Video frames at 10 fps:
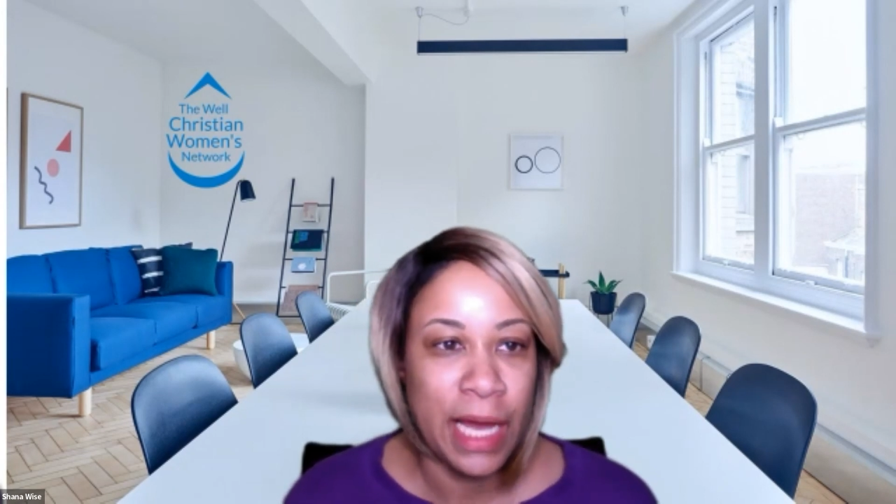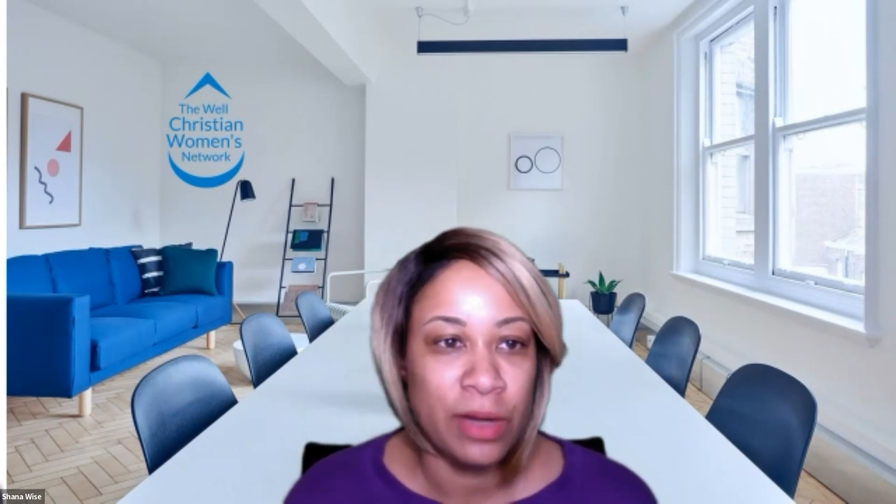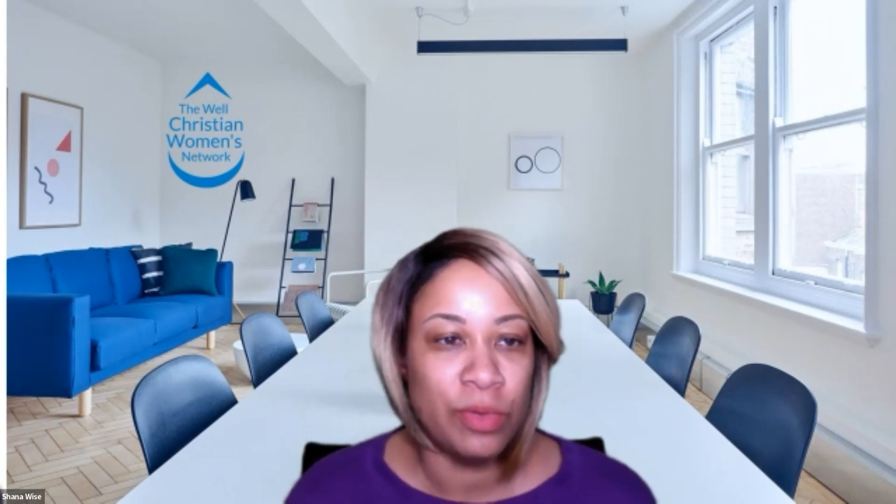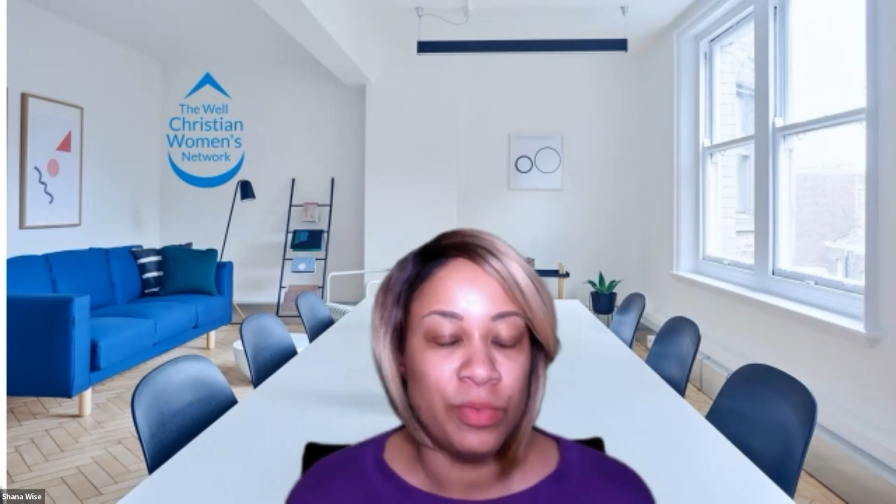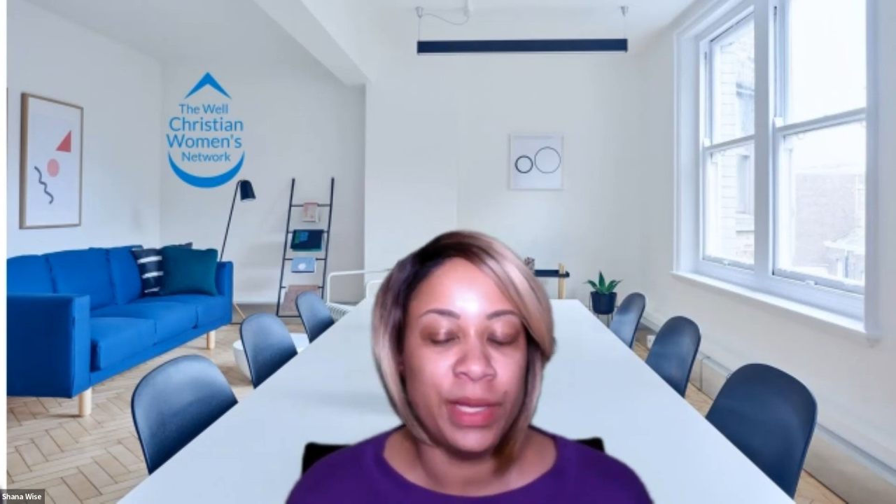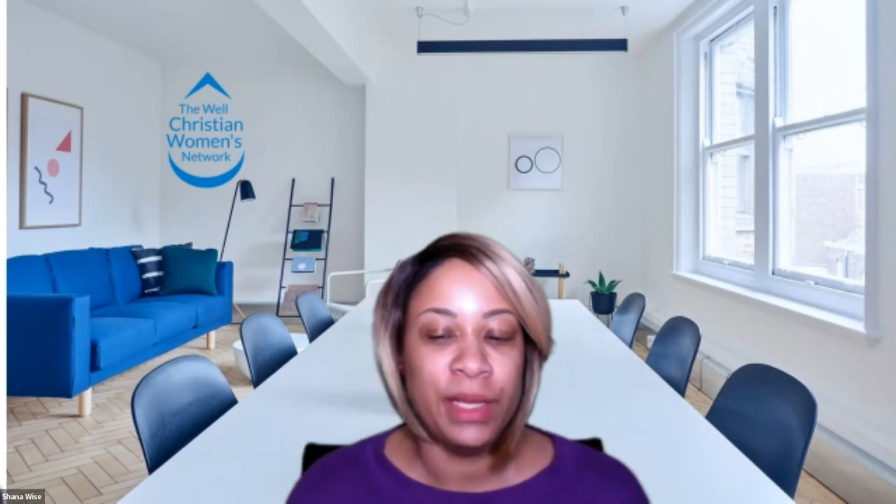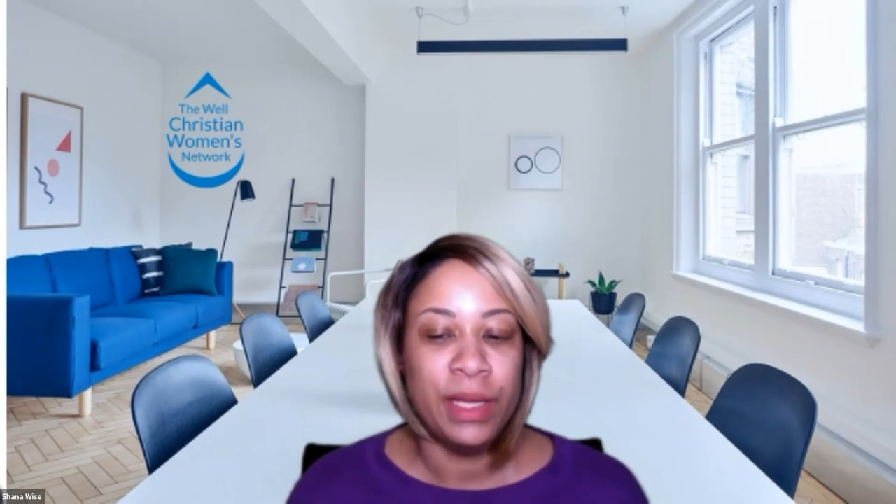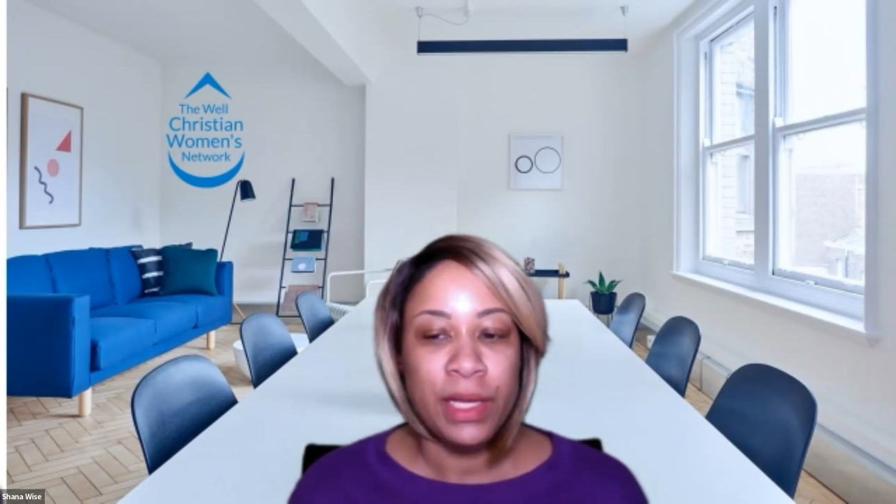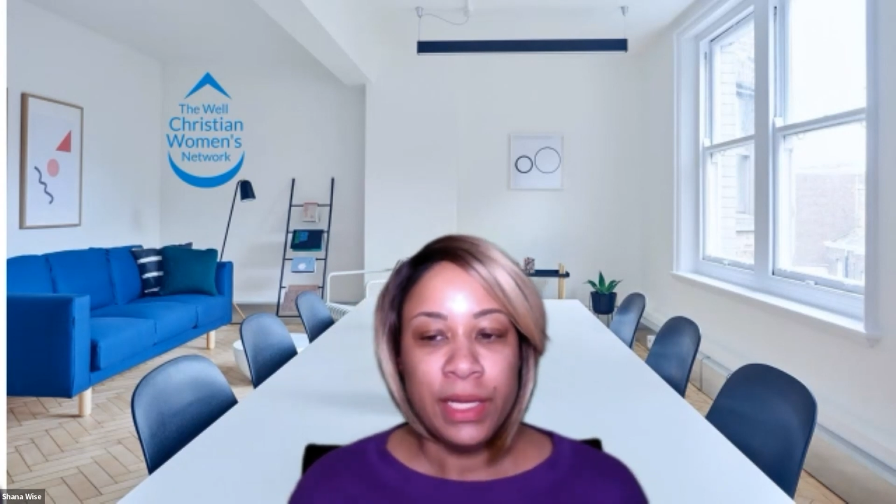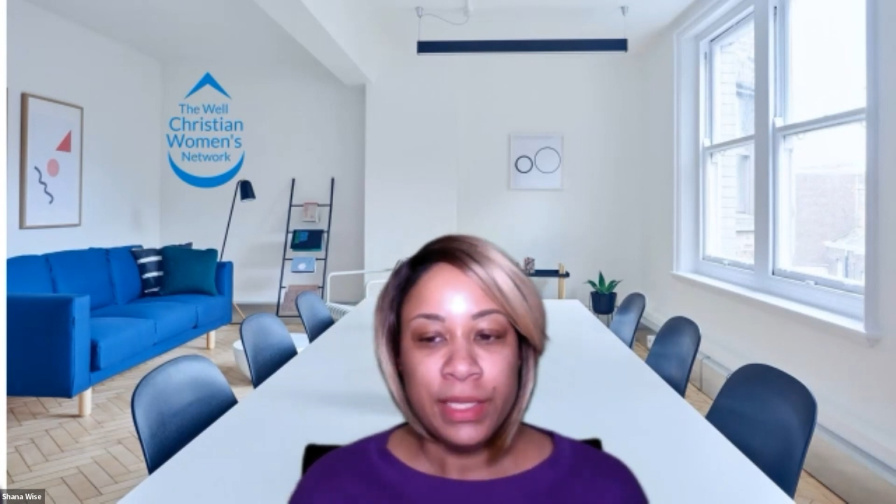How do we
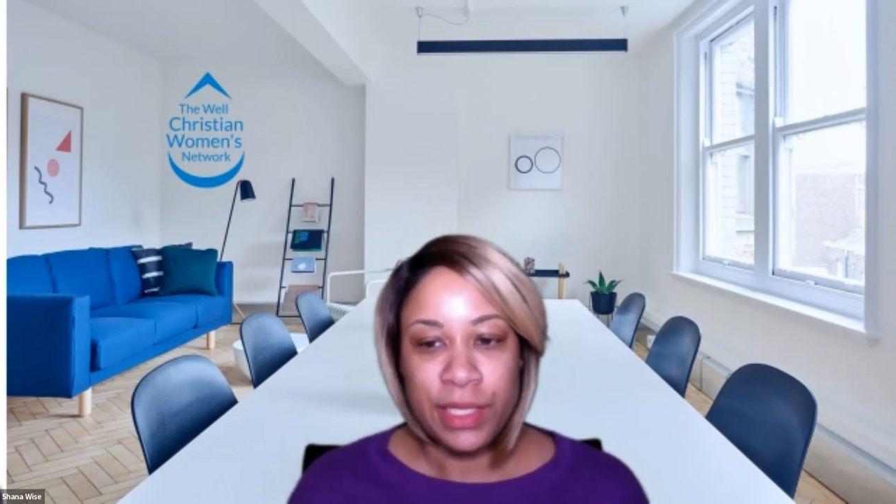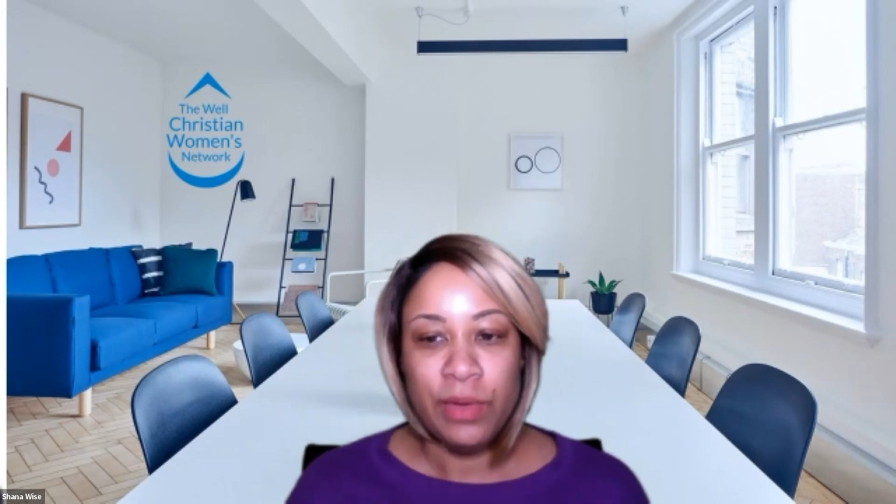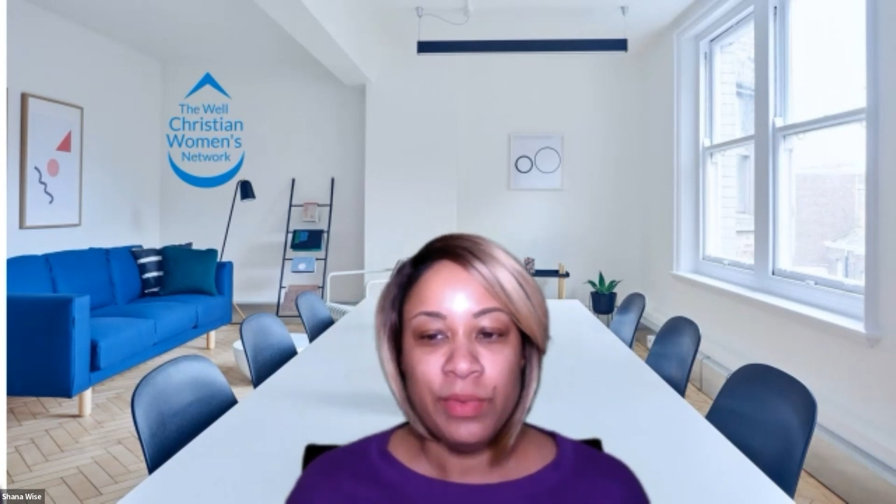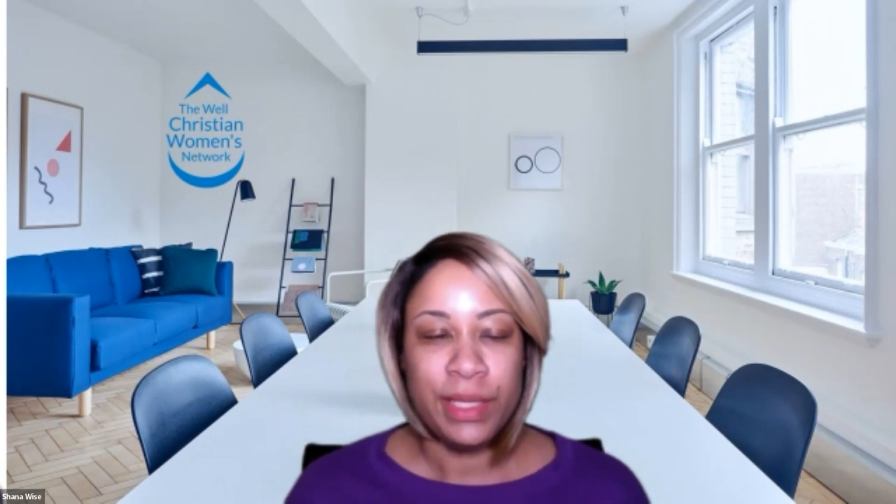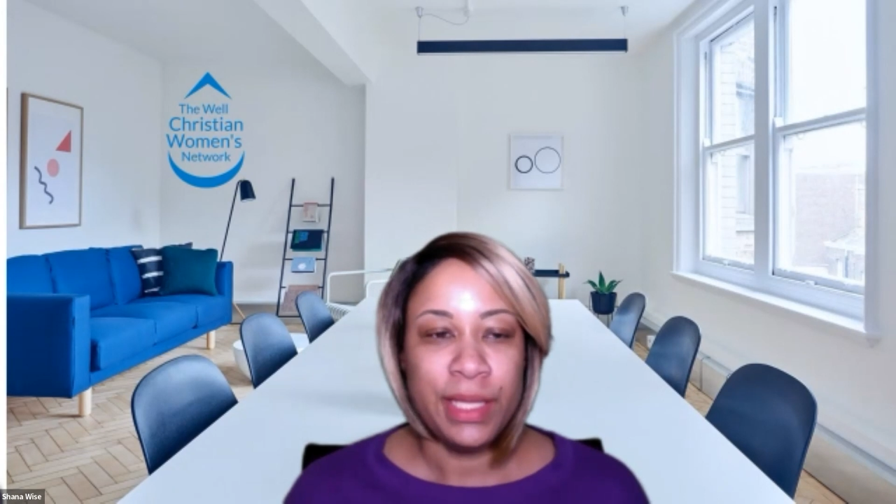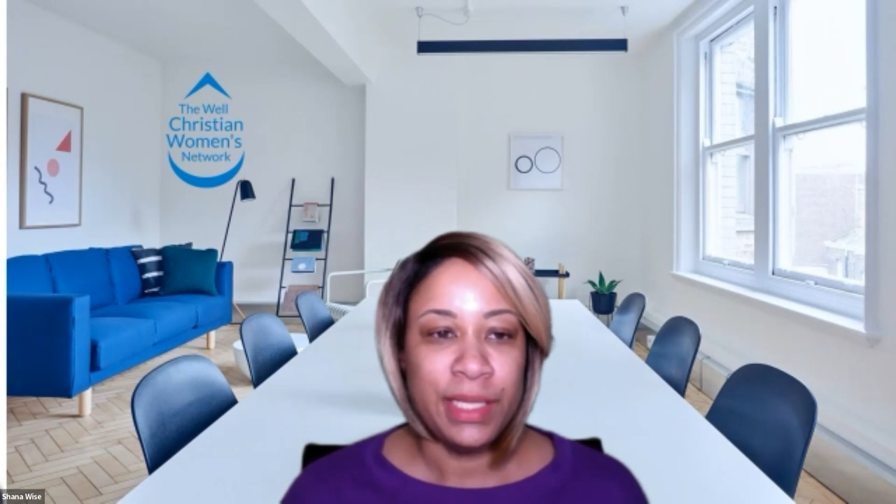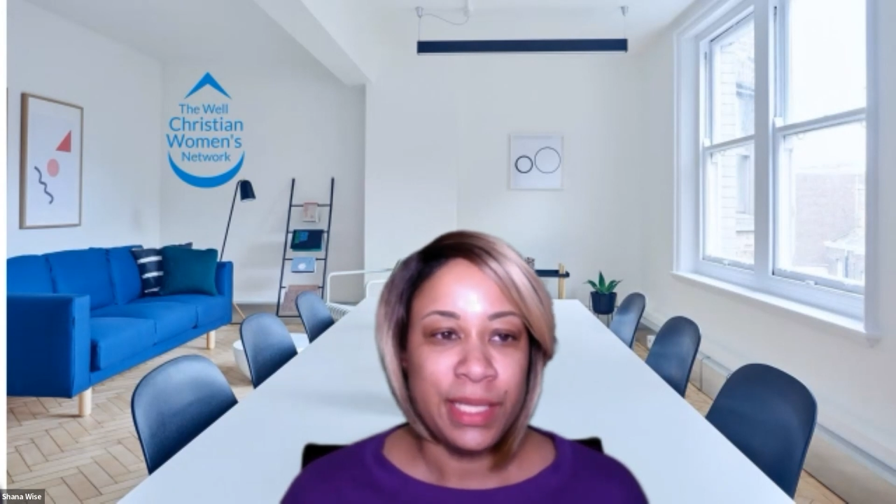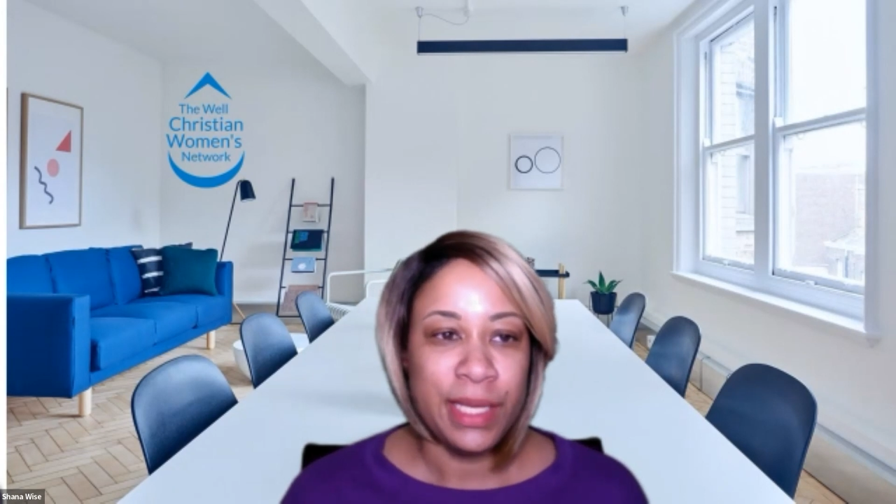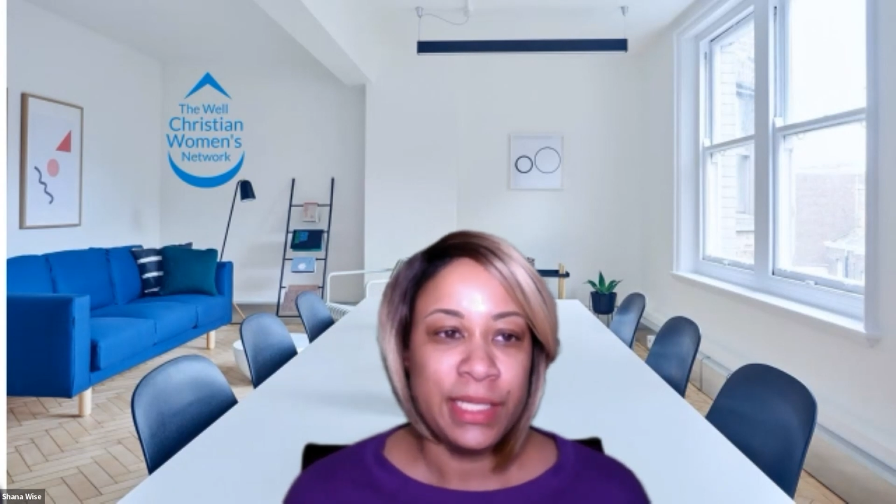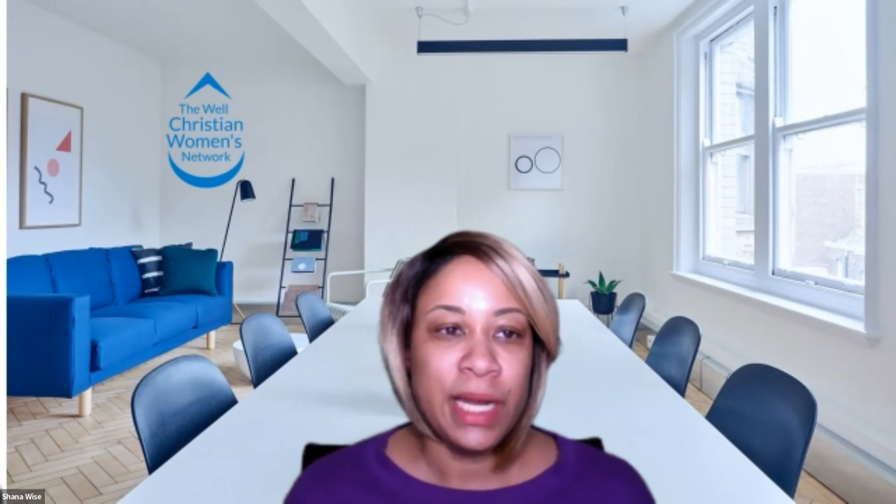deal with these things?